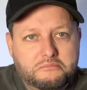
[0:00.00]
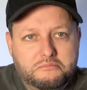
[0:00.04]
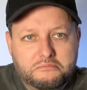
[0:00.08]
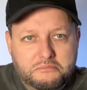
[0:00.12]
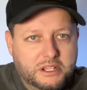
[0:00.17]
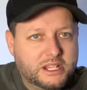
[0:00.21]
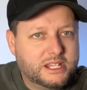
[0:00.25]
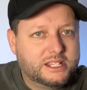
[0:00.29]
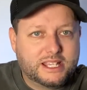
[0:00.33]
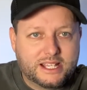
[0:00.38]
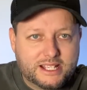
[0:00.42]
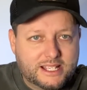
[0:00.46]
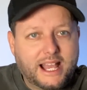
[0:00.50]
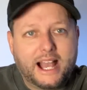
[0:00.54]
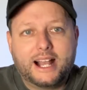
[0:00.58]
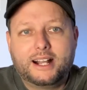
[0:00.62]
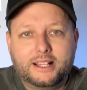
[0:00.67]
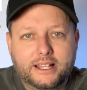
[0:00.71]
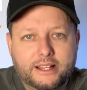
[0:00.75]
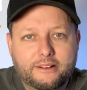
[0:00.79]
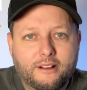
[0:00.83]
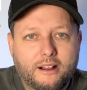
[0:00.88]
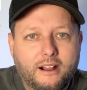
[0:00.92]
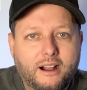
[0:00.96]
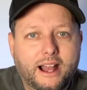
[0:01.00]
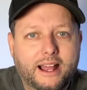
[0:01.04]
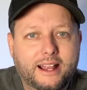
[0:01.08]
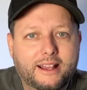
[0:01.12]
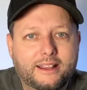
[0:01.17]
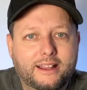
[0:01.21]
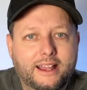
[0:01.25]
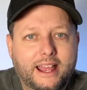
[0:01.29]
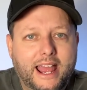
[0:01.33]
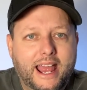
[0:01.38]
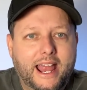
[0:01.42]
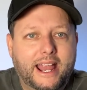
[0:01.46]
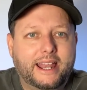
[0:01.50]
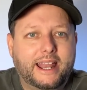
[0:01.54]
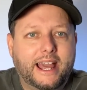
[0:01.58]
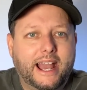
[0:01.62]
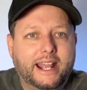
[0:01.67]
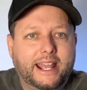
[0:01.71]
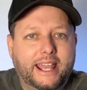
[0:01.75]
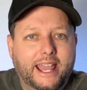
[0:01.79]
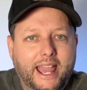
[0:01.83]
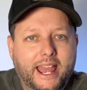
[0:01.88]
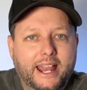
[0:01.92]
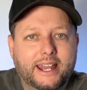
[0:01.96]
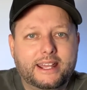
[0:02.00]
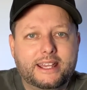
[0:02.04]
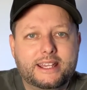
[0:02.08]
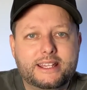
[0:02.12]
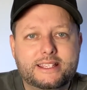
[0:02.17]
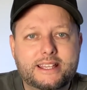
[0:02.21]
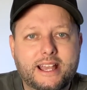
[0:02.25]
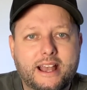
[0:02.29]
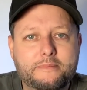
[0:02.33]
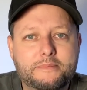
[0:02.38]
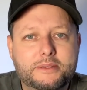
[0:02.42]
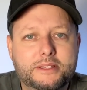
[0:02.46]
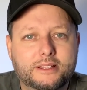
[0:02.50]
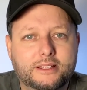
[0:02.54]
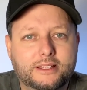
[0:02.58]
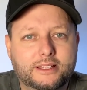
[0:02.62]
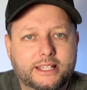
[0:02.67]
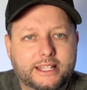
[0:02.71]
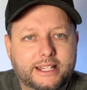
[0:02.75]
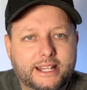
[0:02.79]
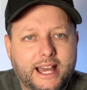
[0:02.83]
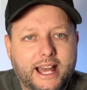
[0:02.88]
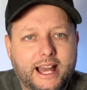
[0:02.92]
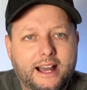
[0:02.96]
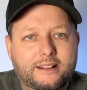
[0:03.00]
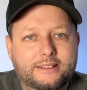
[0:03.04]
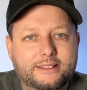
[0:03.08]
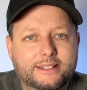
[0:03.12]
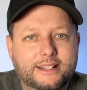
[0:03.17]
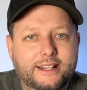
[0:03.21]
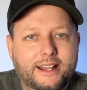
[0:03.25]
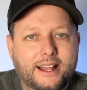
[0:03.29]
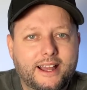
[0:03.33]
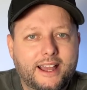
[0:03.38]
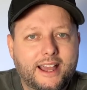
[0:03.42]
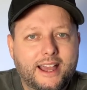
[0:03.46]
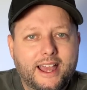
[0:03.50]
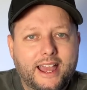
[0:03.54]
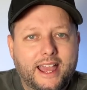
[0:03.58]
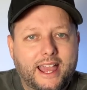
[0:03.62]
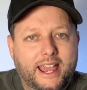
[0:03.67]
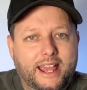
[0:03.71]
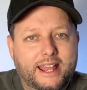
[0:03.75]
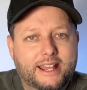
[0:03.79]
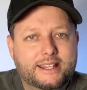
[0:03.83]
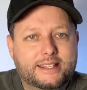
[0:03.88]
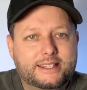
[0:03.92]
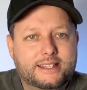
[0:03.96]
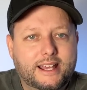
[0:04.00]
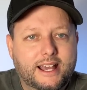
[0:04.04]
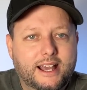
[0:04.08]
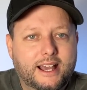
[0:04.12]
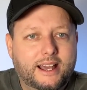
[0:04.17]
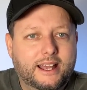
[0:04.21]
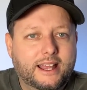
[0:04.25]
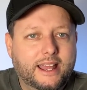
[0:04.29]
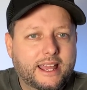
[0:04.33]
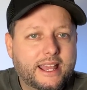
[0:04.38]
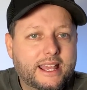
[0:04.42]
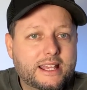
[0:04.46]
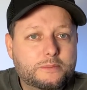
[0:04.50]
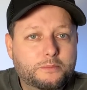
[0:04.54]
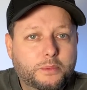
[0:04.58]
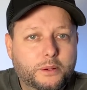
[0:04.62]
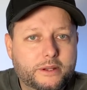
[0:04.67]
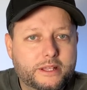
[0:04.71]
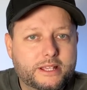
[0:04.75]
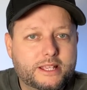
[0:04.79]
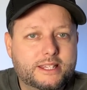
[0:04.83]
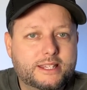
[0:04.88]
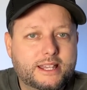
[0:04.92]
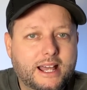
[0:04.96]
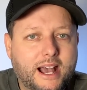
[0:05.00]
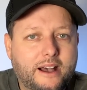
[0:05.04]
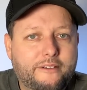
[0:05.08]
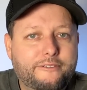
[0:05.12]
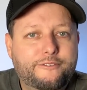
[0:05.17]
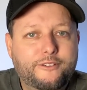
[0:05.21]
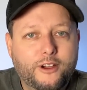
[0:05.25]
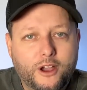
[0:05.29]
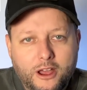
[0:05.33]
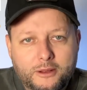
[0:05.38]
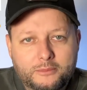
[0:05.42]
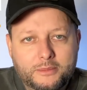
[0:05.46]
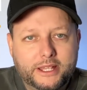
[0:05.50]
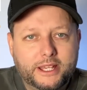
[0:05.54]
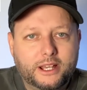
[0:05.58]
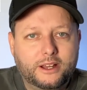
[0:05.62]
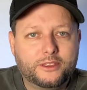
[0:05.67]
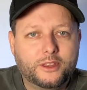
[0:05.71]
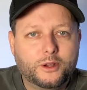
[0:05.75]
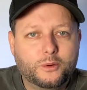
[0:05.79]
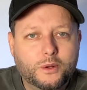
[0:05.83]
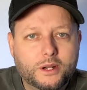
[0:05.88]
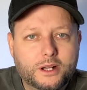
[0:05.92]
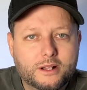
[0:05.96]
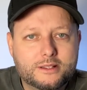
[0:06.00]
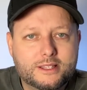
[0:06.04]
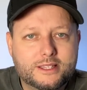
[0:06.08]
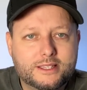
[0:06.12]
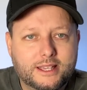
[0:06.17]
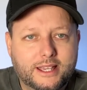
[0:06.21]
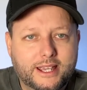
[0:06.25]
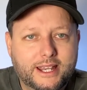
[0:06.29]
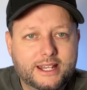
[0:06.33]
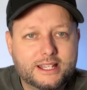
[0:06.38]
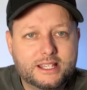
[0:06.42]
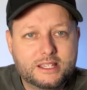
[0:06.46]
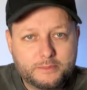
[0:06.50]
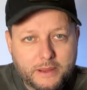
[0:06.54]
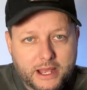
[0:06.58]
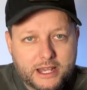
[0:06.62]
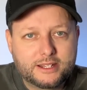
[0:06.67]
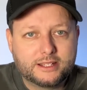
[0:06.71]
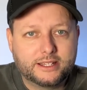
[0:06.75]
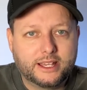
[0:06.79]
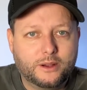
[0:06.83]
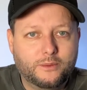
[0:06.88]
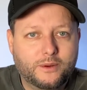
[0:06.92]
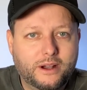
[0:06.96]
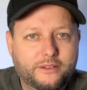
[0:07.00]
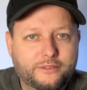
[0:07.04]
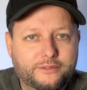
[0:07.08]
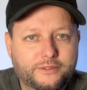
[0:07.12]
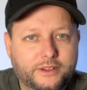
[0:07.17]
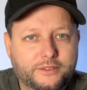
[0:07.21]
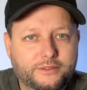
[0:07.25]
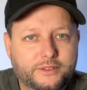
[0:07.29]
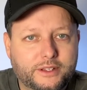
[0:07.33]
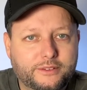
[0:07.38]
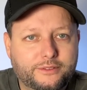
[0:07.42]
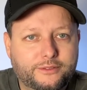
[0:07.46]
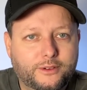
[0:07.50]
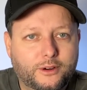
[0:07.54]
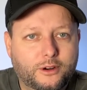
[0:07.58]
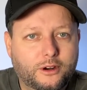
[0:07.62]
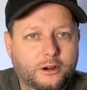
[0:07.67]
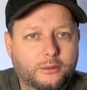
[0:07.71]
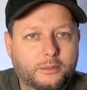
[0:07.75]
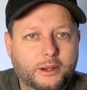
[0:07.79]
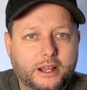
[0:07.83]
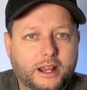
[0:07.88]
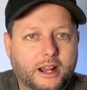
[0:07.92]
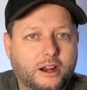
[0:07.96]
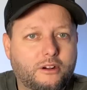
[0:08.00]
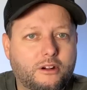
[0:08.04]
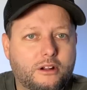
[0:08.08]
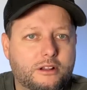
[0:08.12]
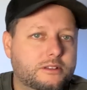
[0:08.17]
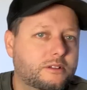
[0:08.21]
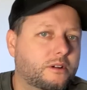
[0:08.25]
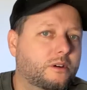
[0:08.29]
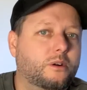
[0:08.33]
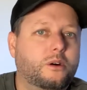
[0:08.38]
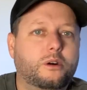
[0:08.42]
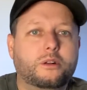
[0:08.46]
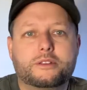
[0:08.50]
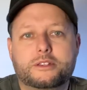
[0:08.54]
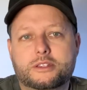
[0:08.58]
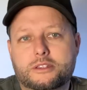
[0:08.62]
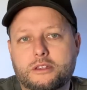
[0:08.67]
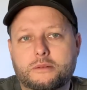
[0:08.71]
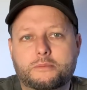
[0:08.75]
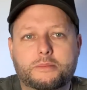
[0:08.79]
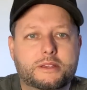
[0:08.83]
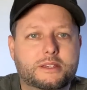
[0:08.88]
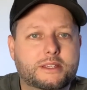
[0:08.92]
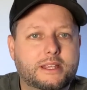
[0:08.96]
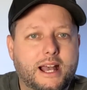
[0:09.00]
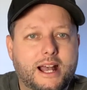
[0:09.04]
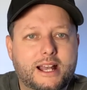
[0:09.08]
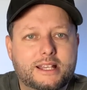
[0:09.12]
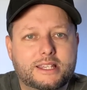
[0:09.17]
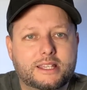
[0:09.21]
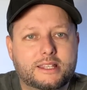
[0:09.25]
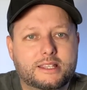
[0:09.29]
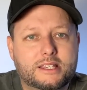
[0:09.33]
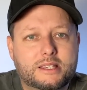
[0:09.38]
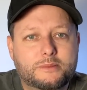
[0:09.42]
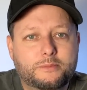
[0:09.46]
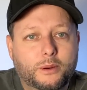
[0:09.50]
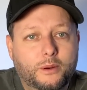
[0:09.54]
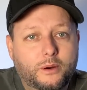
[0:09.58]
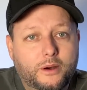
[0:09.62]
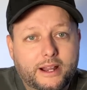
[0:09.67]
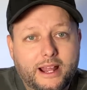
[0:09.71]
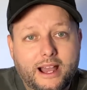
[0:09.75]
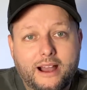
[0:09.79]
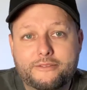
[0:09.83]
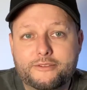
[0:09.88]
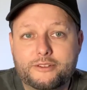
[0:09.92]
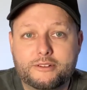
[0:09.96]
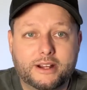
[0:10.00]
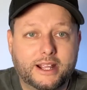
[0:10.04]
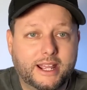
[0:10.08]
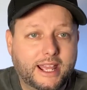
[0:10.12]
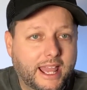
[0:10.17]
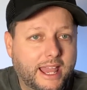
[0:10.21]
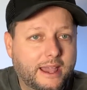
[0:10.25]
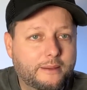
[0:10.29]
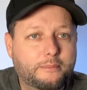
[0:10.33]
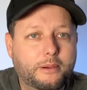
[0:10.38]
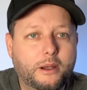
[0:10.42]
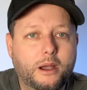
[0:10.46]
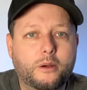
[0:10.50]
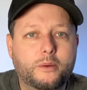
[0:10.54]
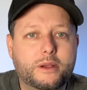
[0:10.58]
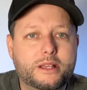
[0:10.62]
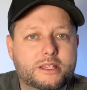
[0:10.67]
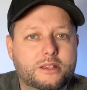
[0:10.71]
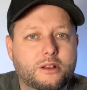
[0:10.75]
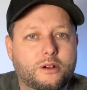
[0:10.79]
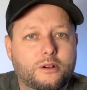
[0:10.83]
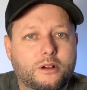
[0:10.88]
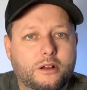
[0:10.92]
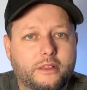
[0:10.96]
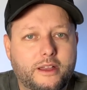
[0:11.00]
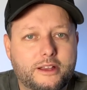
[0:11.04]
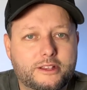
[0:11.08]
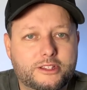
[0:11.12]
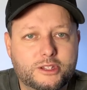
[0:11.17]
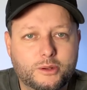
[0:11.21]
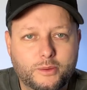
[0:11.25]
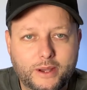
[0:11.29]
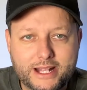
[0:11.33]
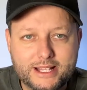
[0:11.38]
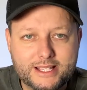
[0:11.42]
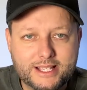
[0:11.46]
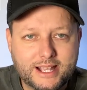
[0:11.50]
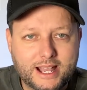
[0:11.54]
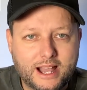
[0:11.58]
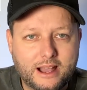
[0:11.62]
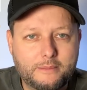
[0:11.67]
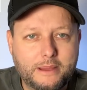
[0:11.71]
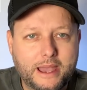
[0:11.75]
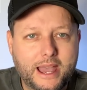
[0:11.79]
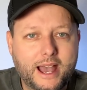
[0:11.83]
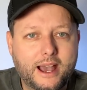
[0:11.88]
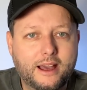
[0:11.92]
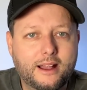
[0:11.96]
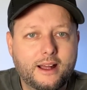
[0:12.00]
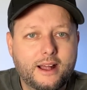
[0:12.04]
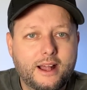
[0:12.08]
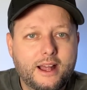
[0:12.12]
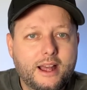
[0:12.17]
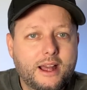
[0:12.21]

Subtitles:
is exactly right. And again, he's absolutely nailed it. And he's put his star firmly on the world scene, especially at 154, but across all the superstars of the sport. After Ocampo, we saw all those tweets come out.